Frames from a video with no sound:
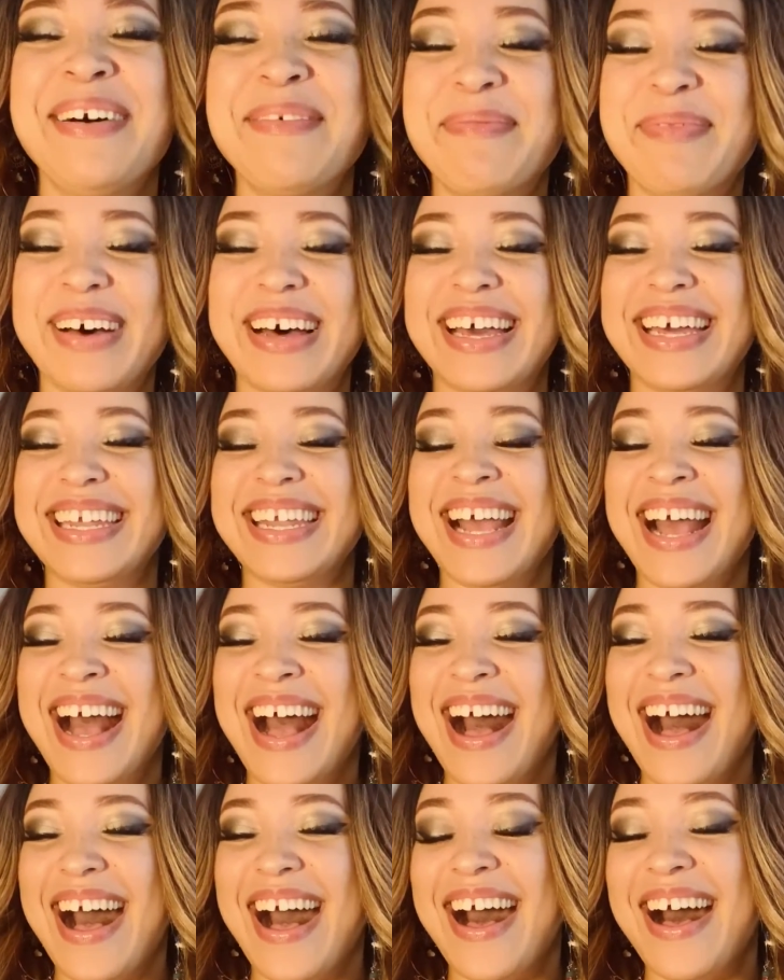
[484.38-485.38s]
But
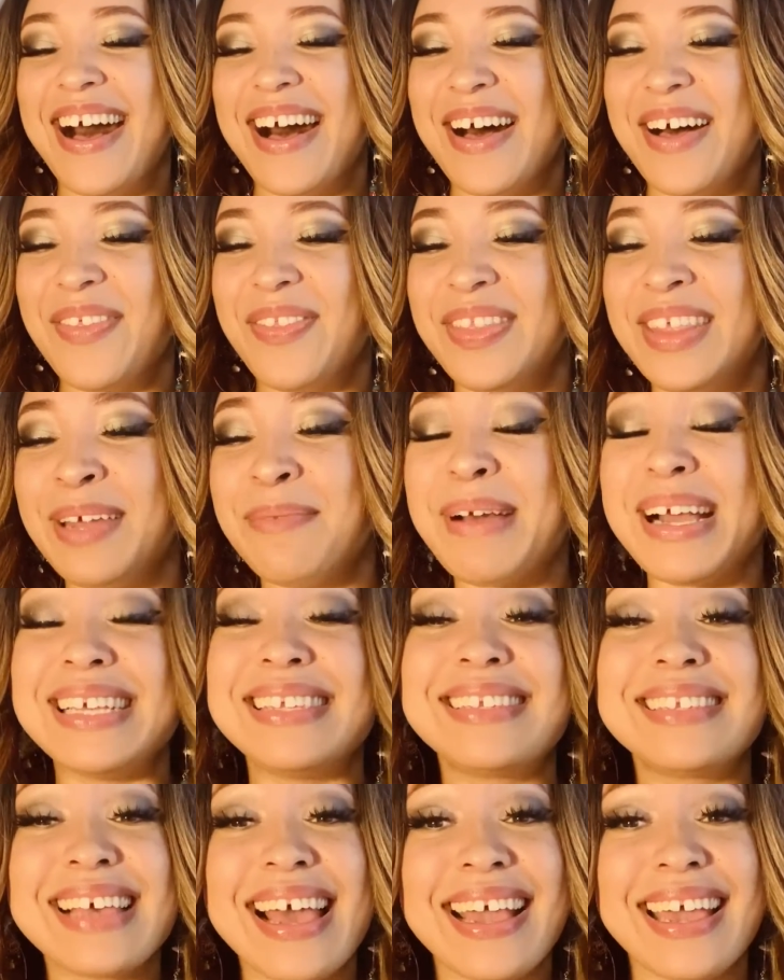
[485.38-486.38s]
then my
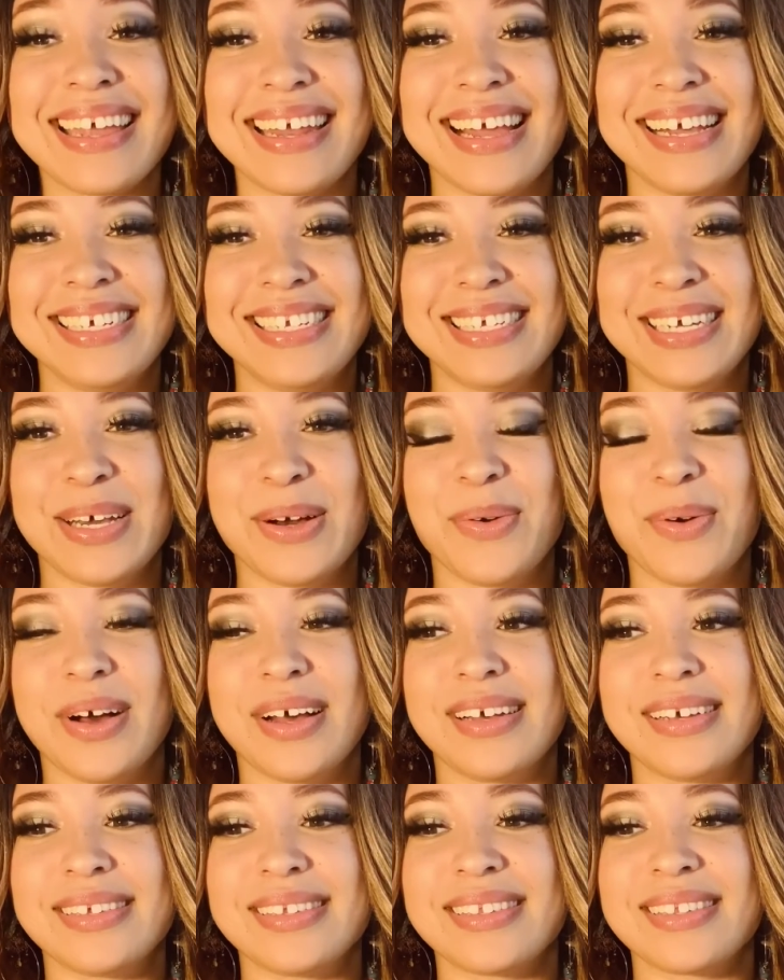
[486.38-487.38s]
second idea
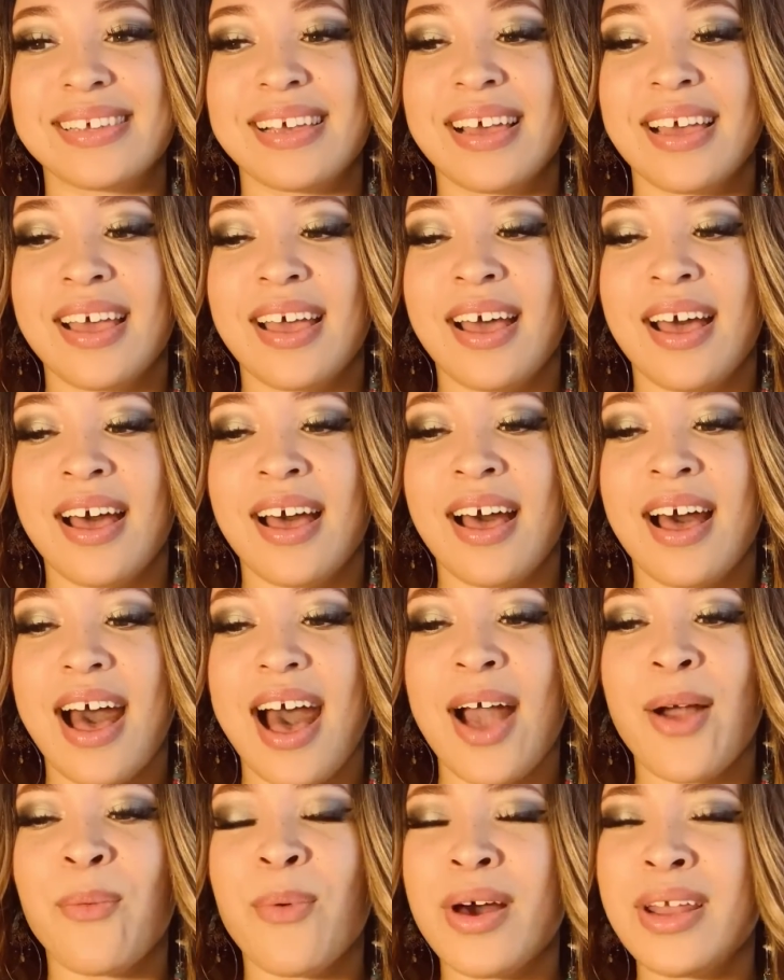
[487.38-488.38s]
was,
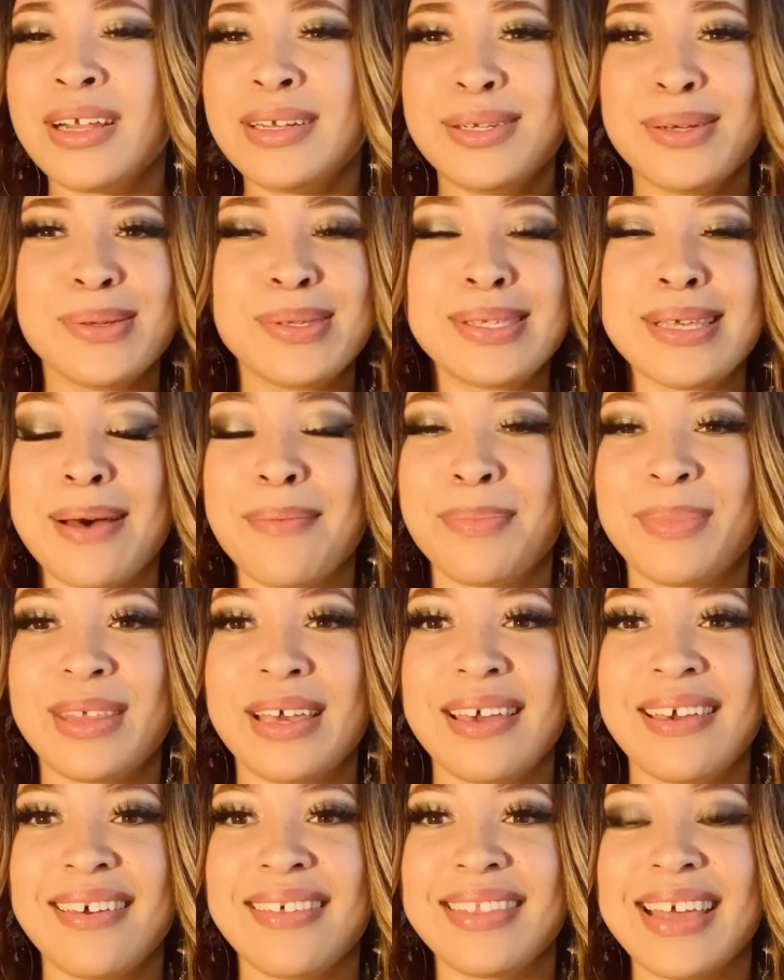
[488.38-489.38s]
I want to do
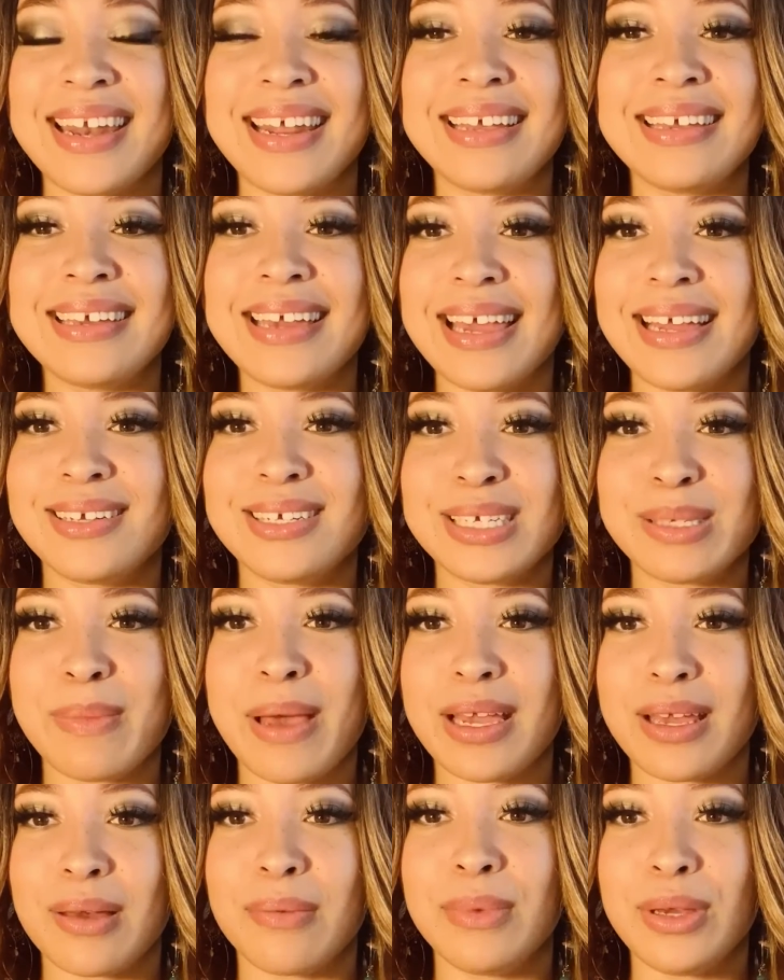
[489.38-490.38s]
something that engages
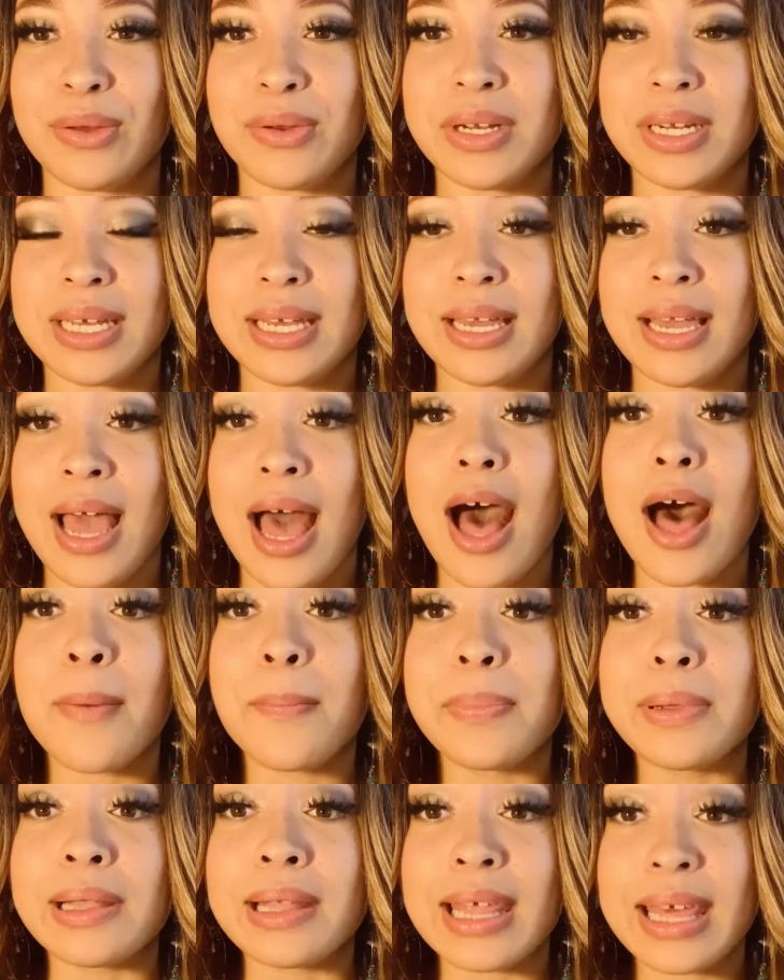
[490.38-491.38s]
my community,
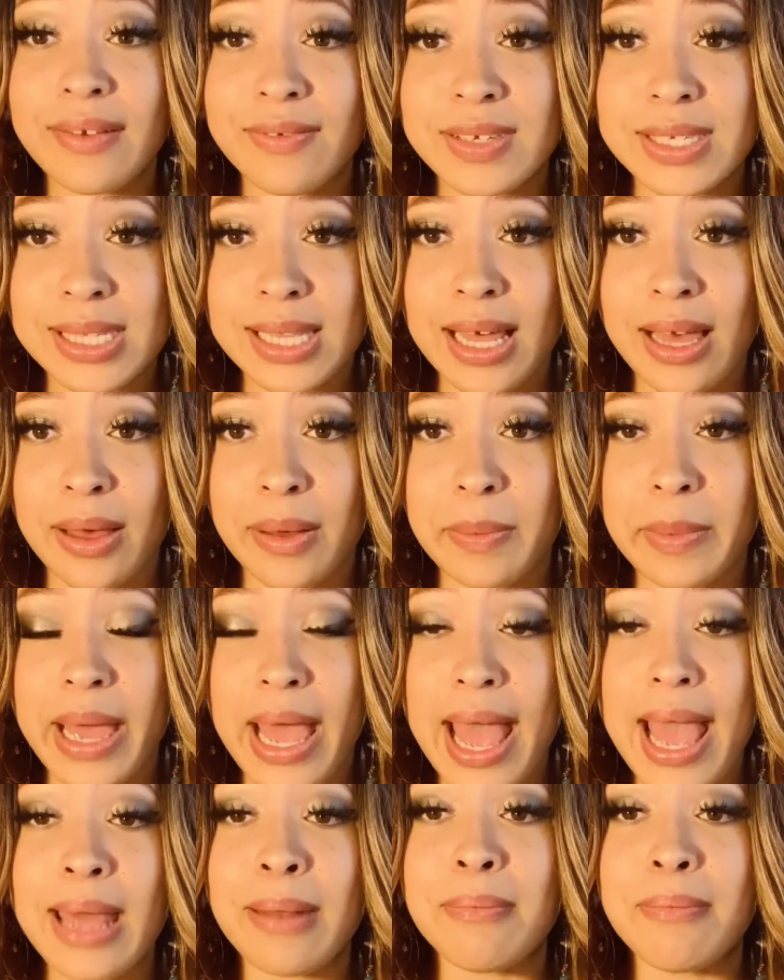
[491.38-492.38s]
uplifts them,
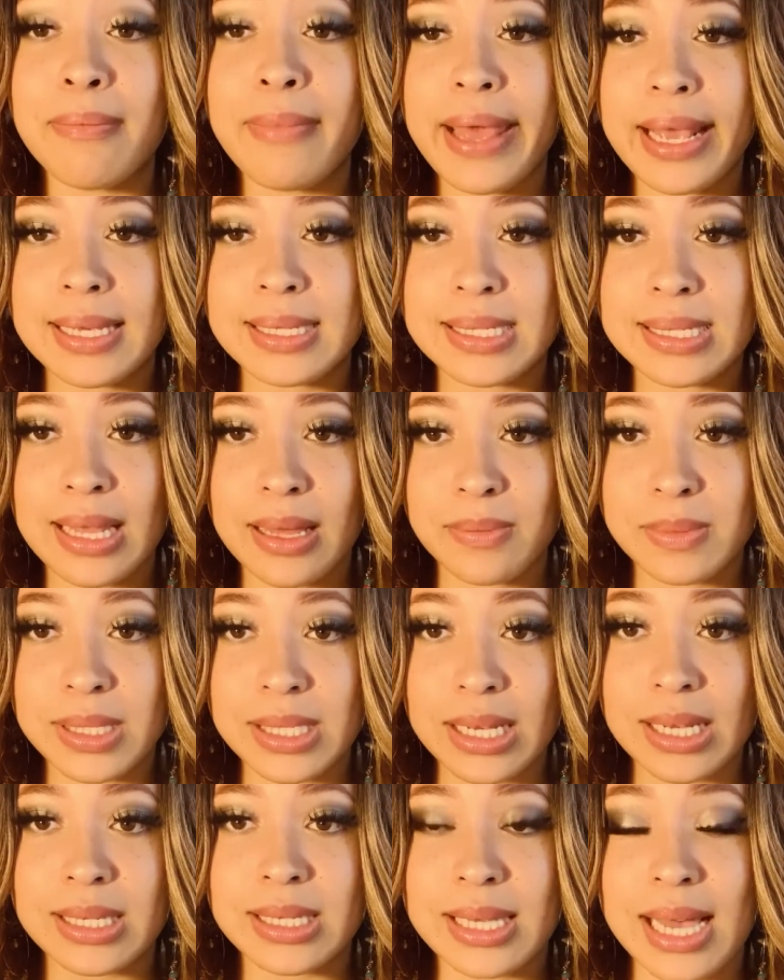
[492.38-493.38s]
and makes them
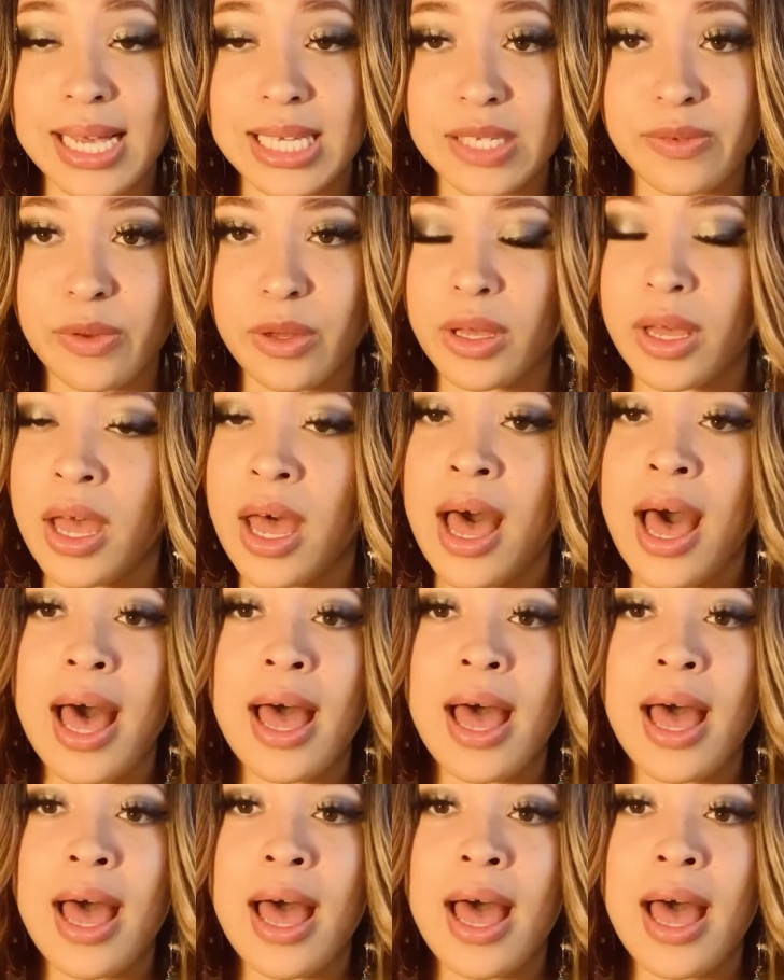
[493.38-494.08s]
successful.